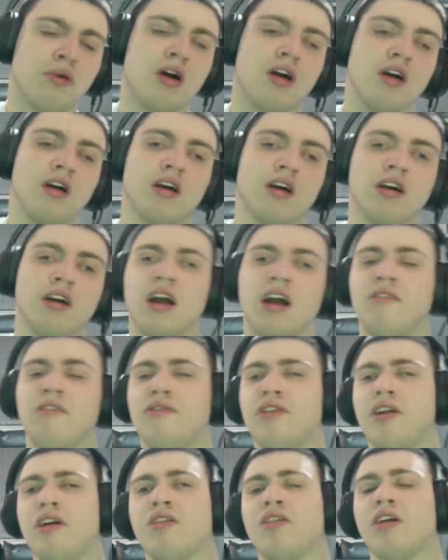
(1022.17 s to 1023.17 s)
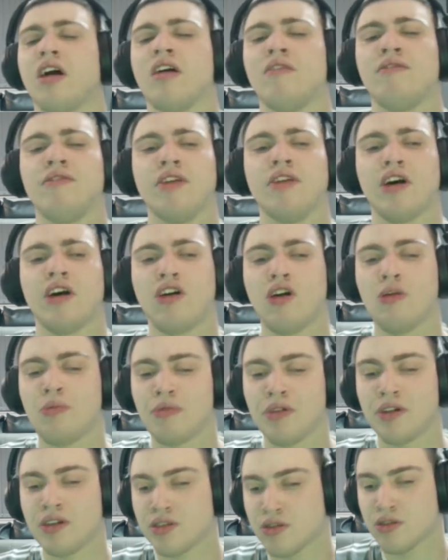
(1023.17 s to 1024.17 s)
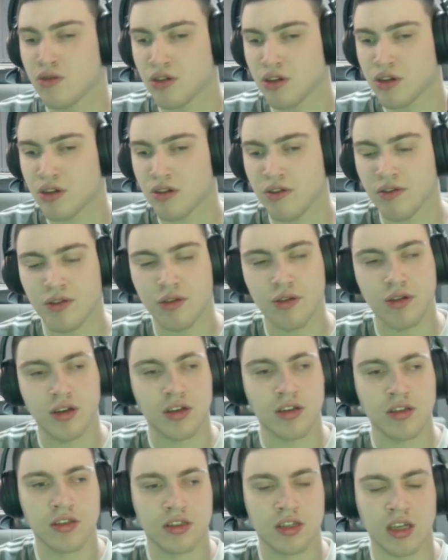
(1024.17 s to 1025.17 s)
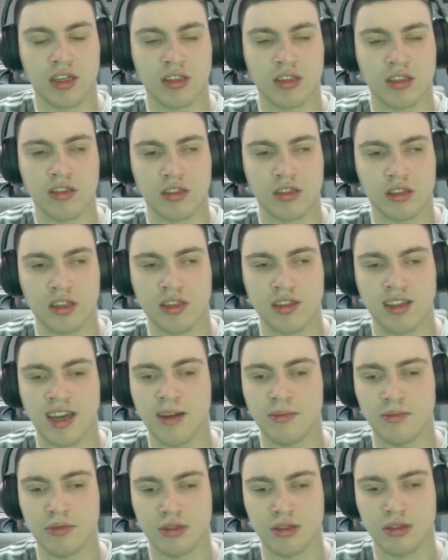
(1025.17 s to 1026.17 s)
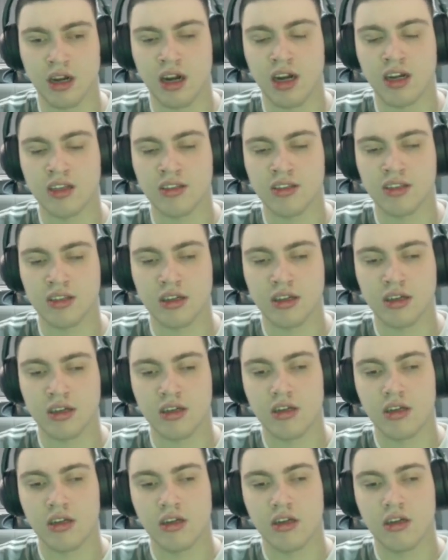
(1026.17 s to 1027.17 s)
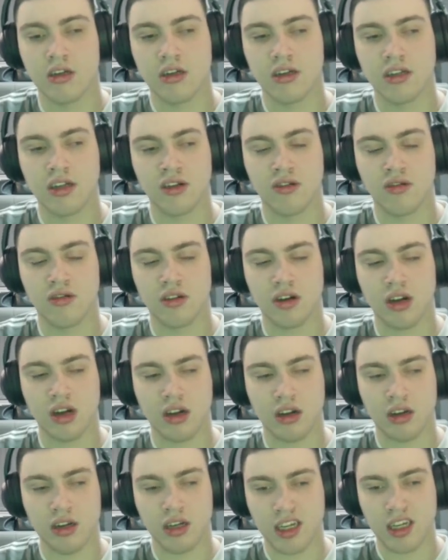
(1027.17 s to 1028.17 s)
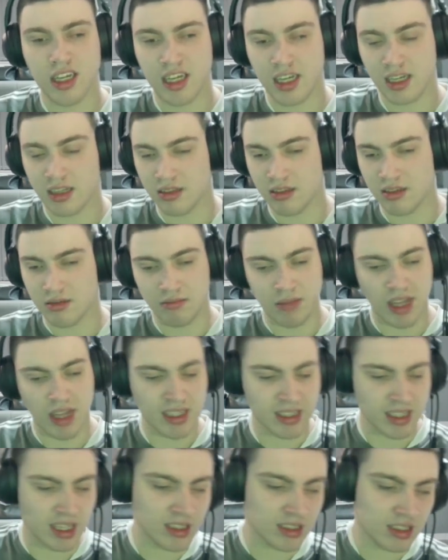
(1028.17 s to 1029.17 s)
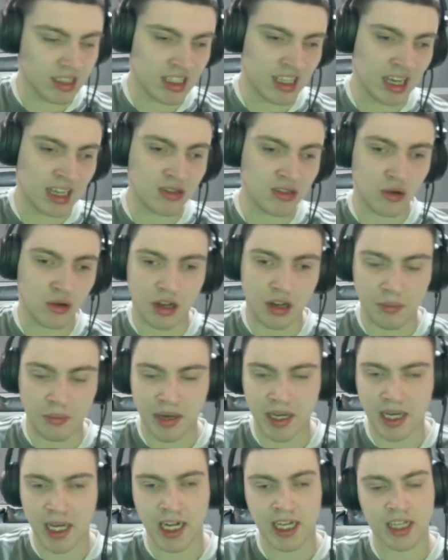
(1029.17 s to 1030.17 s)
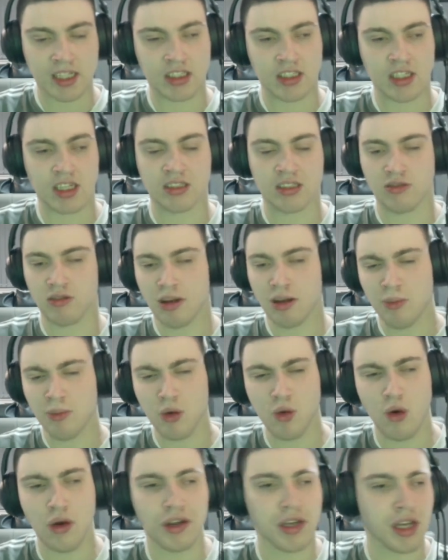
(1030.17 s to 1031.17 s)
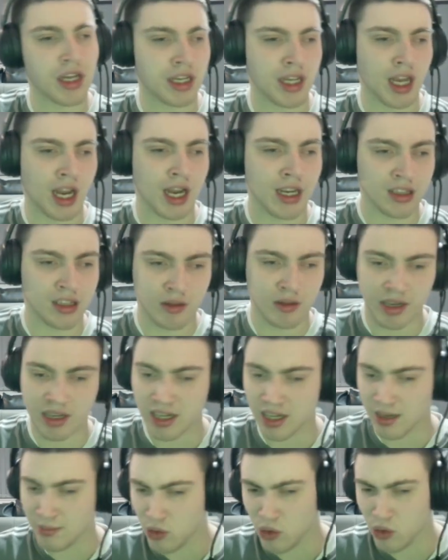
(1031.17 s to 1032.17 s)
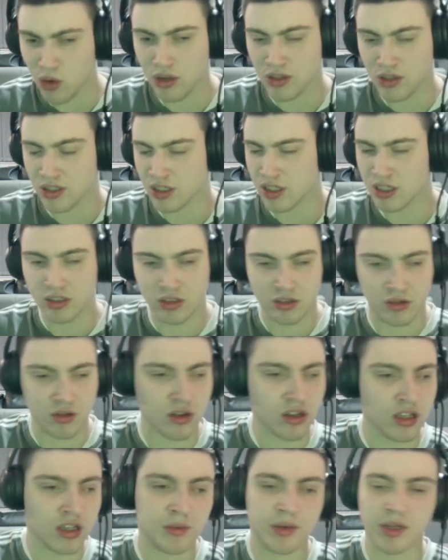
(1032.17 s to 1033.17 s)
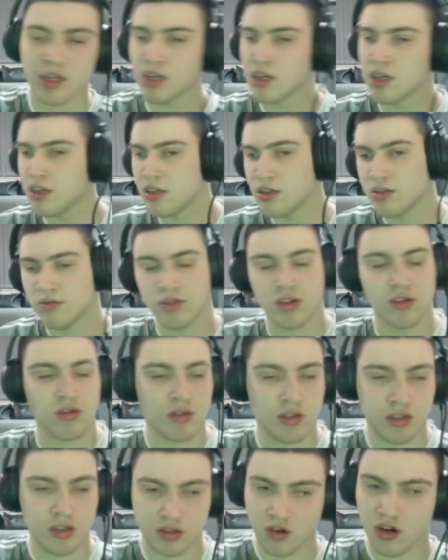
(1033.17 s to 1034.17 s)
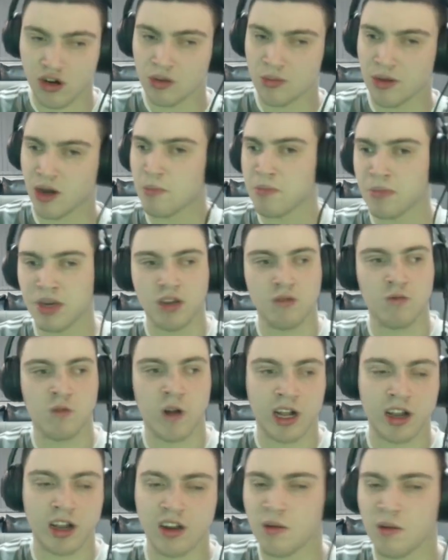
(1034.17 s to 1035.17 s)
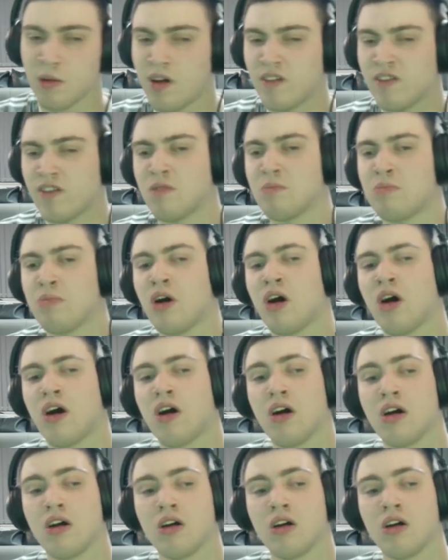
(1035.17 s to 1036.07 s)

but every other player's going to go through consistency dips, and you know, he is on a bit of consistent. I'm not going to get carried away, right? I'm not going to say he's going to be, he's going to be a main winger or whatever. But